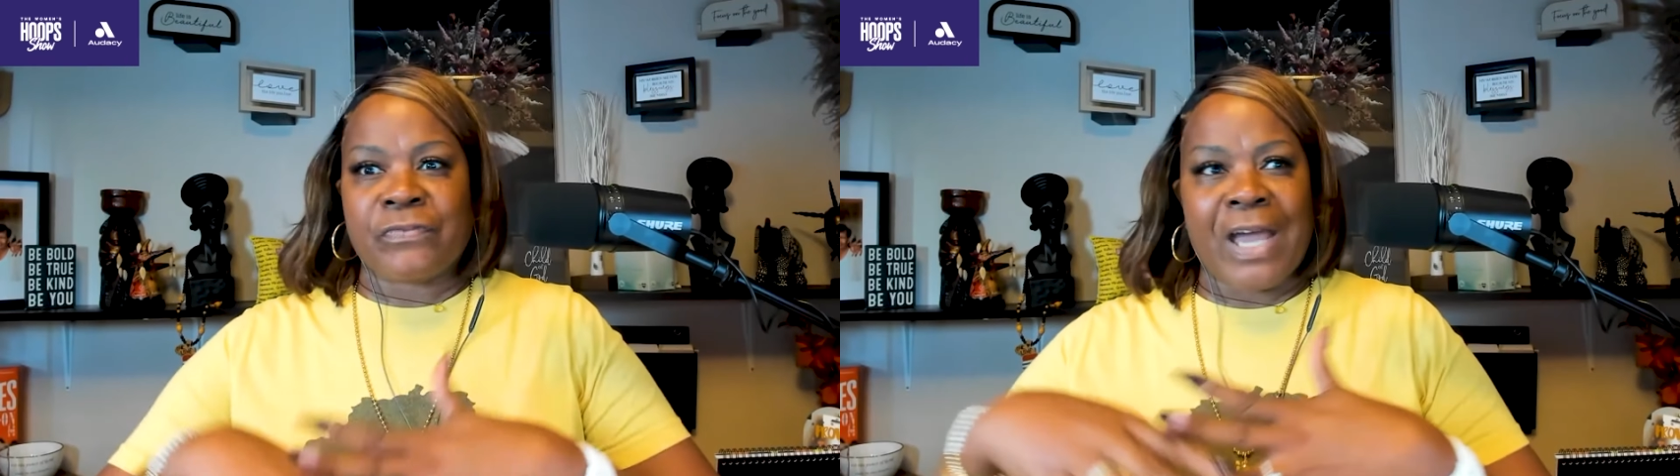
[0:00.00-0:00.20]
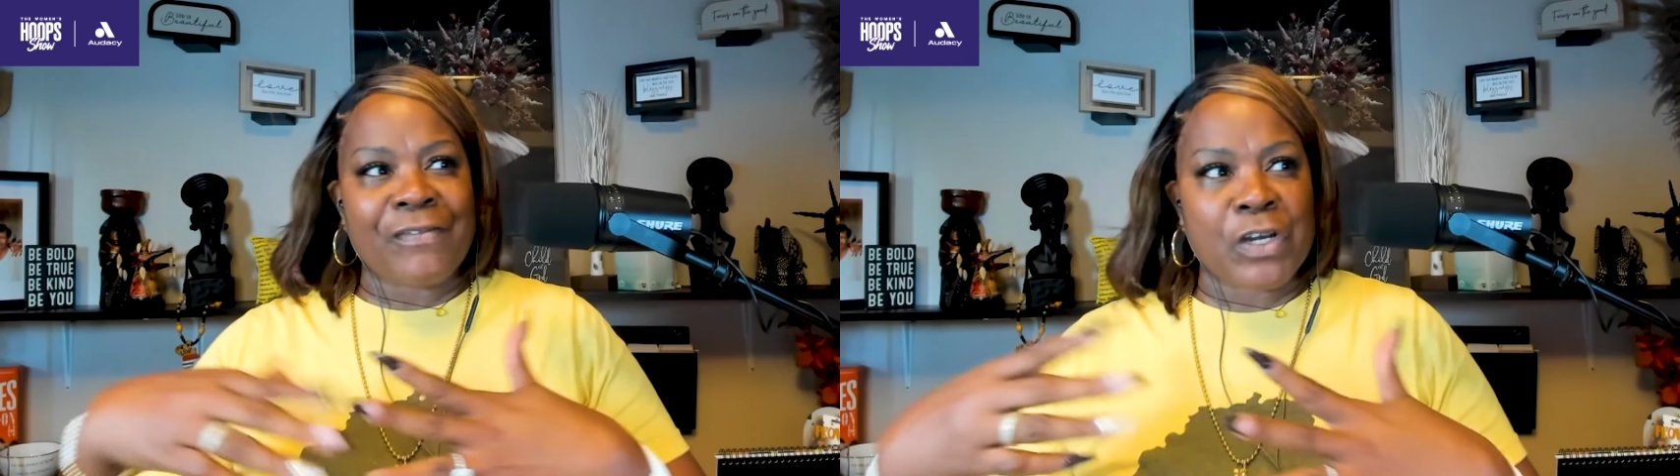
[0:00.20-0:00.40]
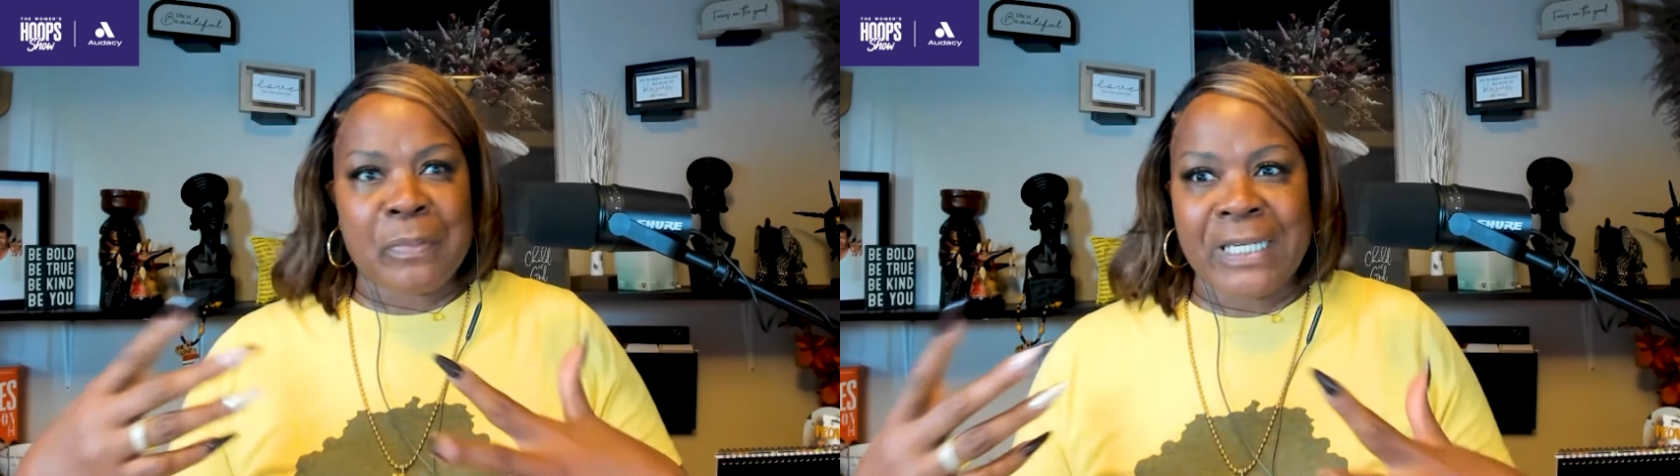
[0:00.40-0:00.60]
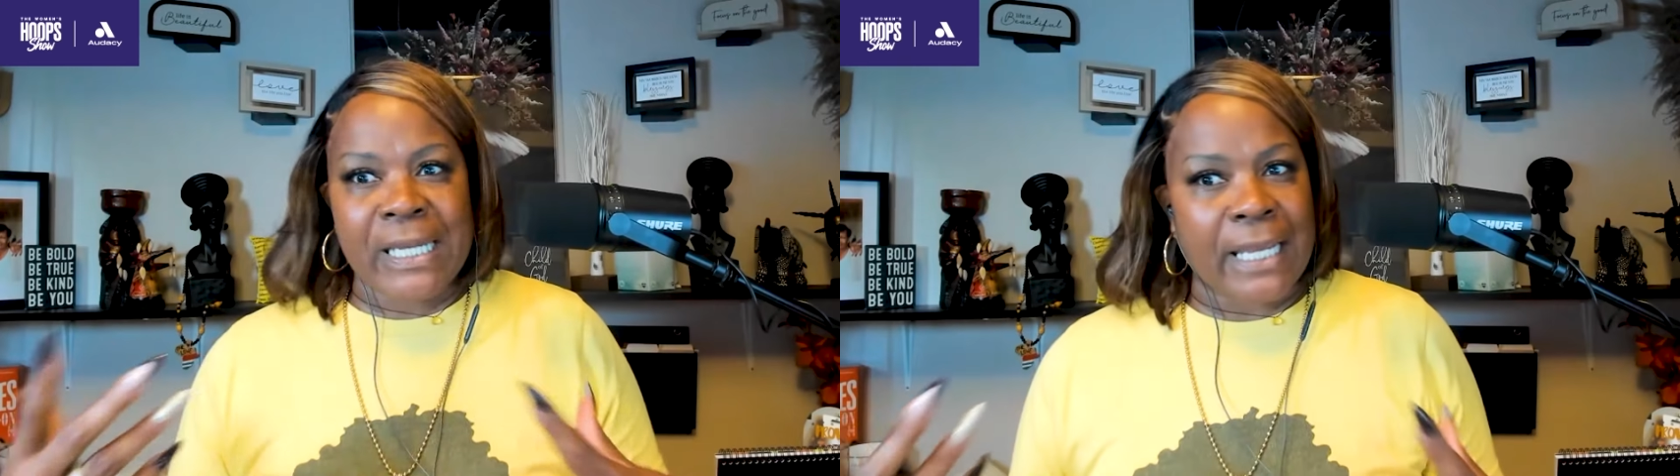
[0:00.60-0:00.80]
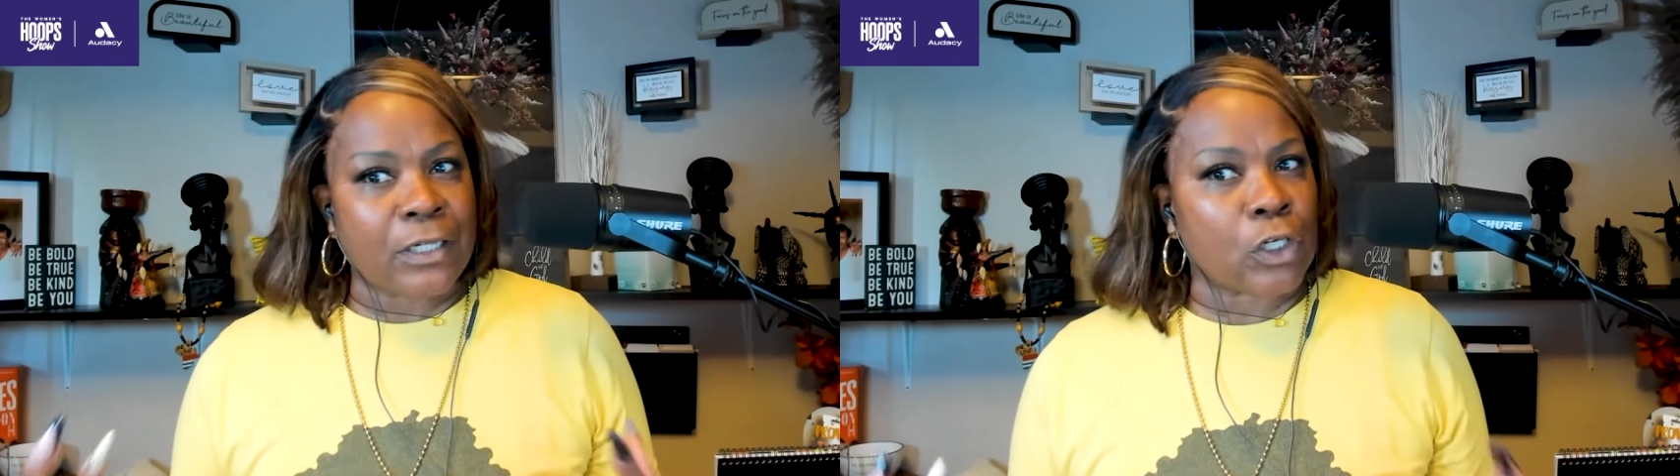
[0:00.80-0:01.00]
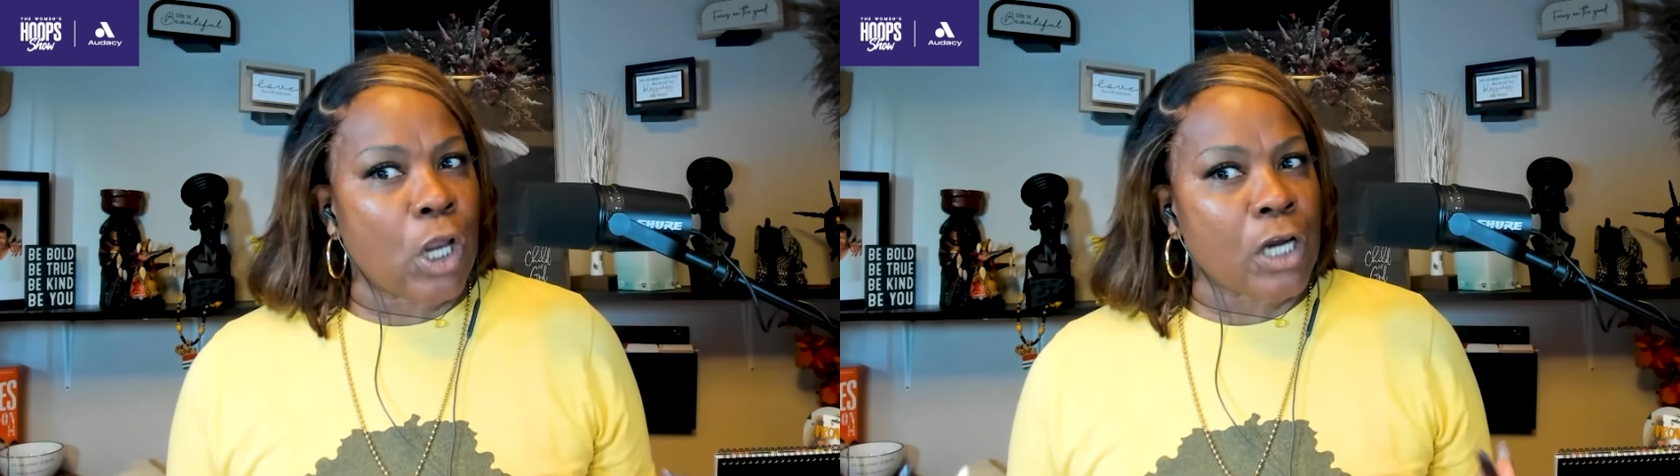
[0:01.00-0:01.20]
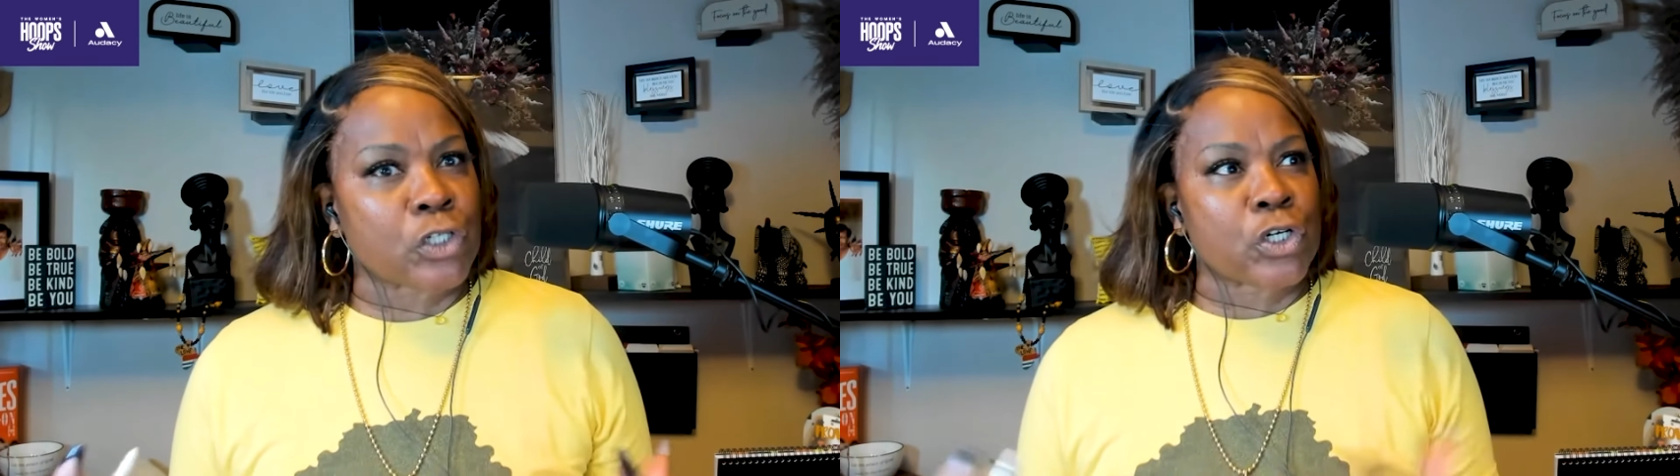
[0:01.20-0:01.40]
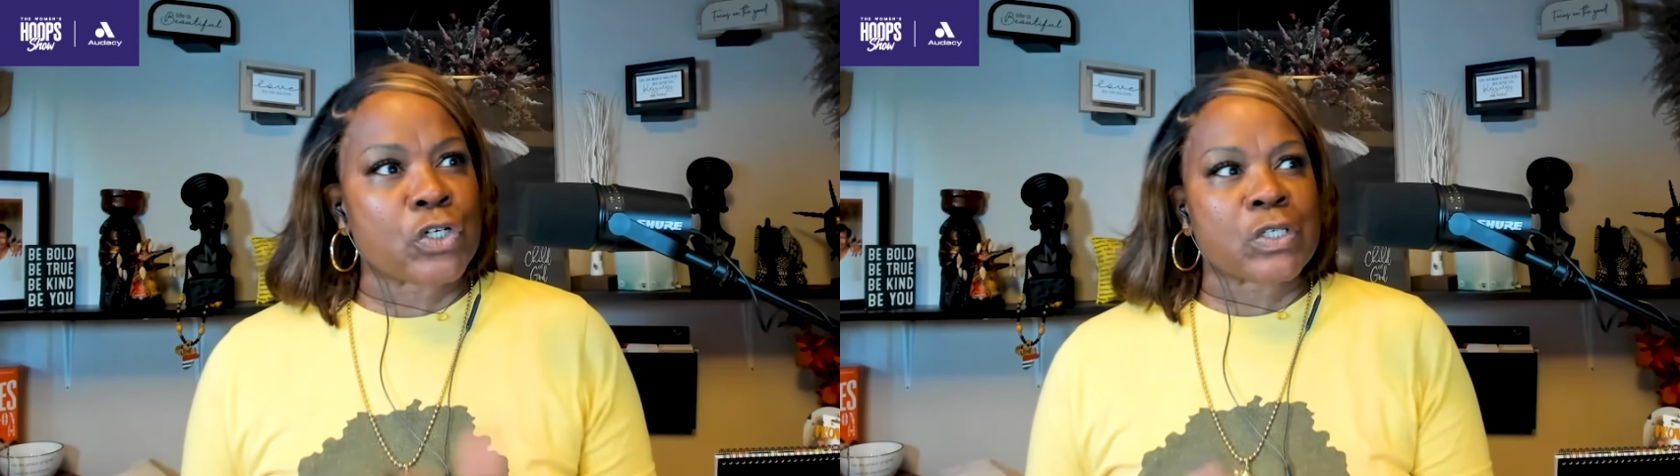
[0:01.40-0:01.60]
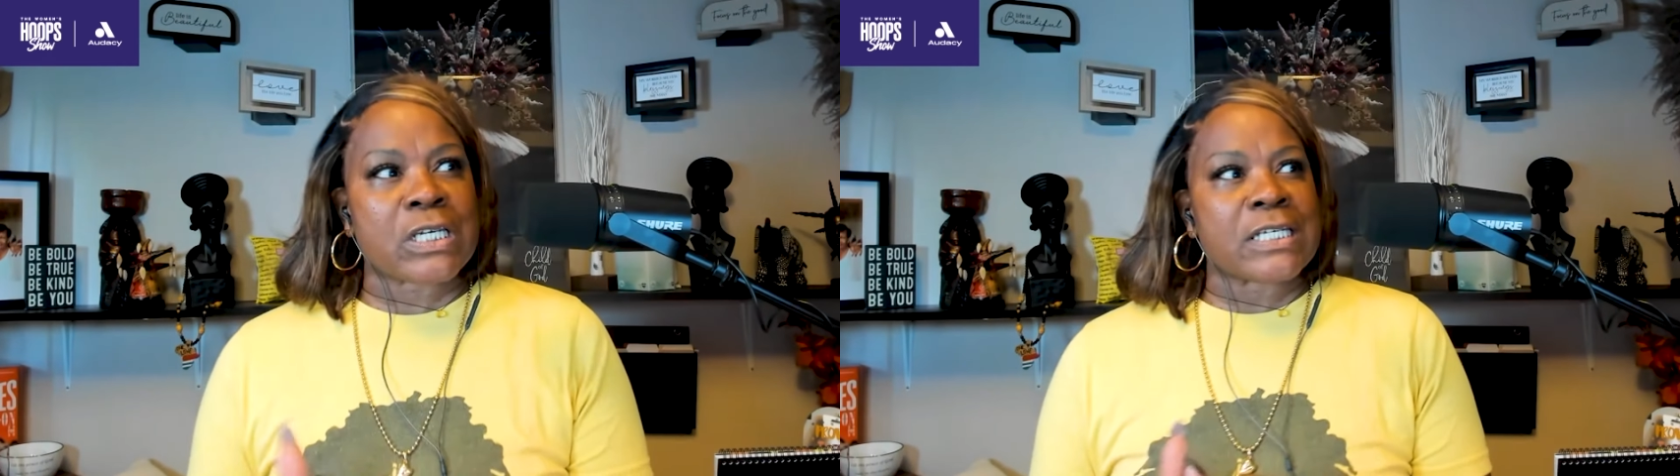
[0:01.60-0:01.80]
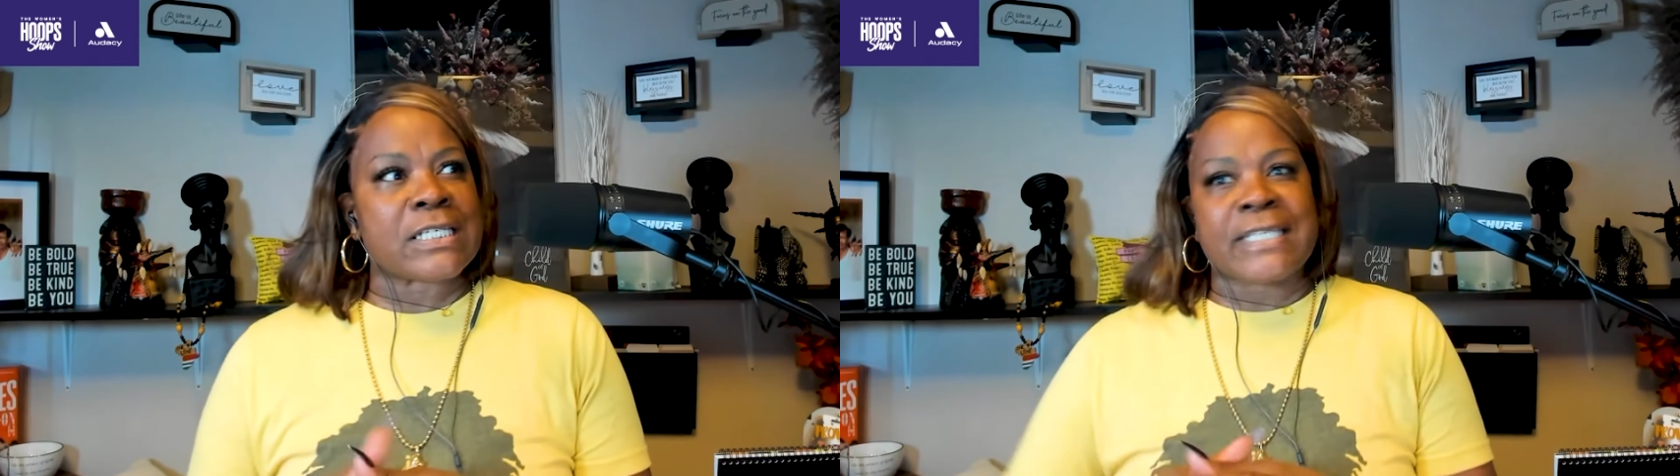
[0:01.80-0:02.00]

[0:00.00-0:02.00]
not very many Caitlin Clark jerseys.